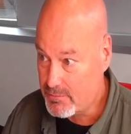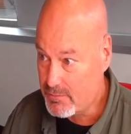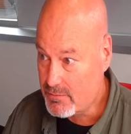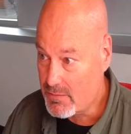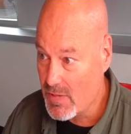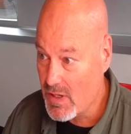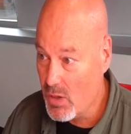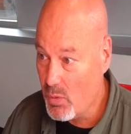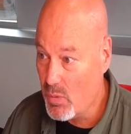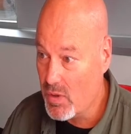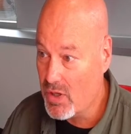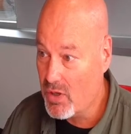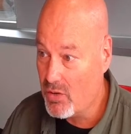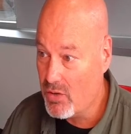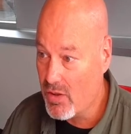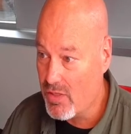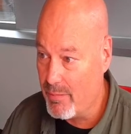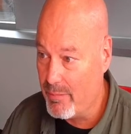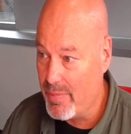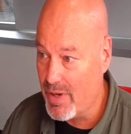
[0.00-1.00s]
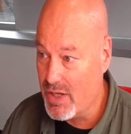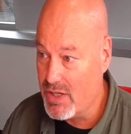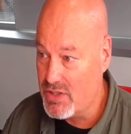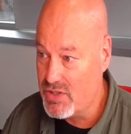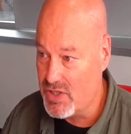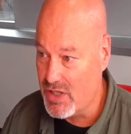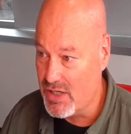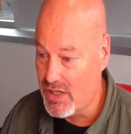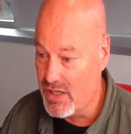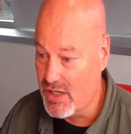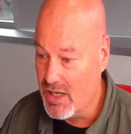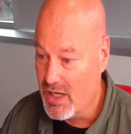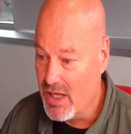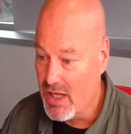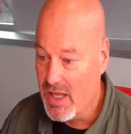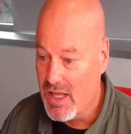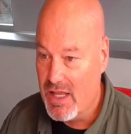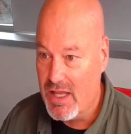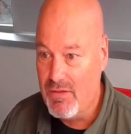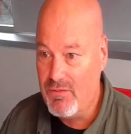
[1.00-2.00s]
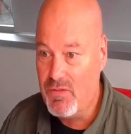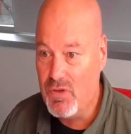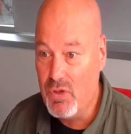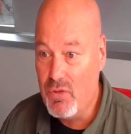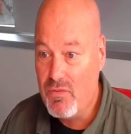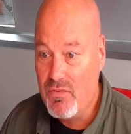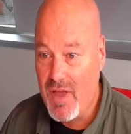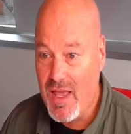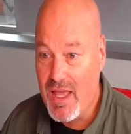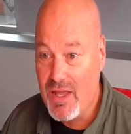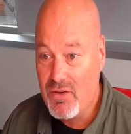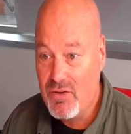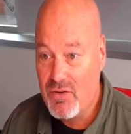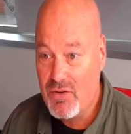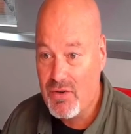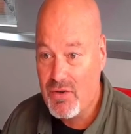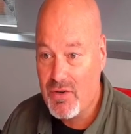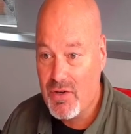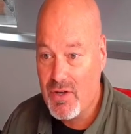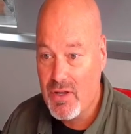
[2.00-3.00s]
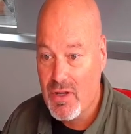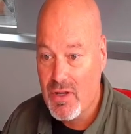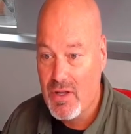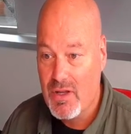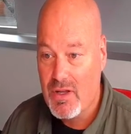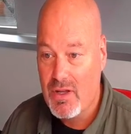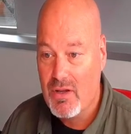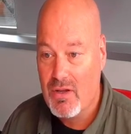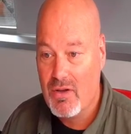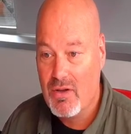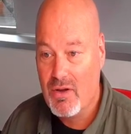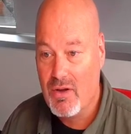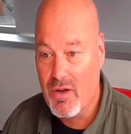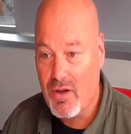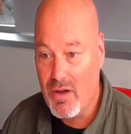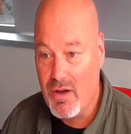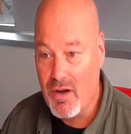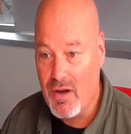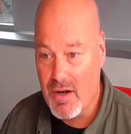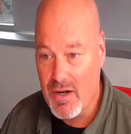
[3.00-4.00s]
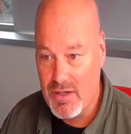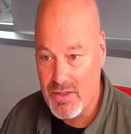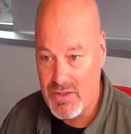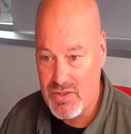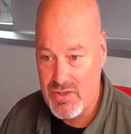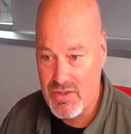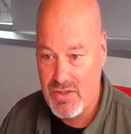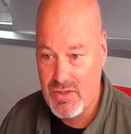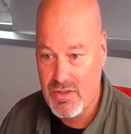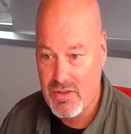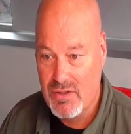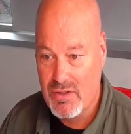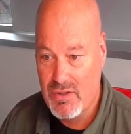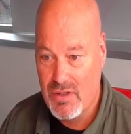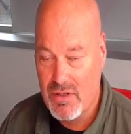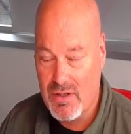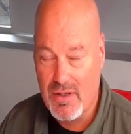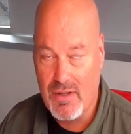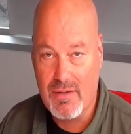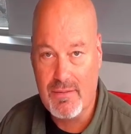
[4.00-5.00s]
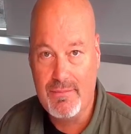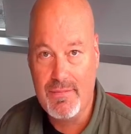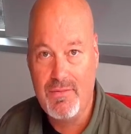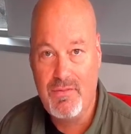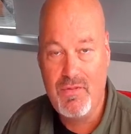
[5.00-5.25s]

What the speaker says: and we go to the budget, if you've entered cards, if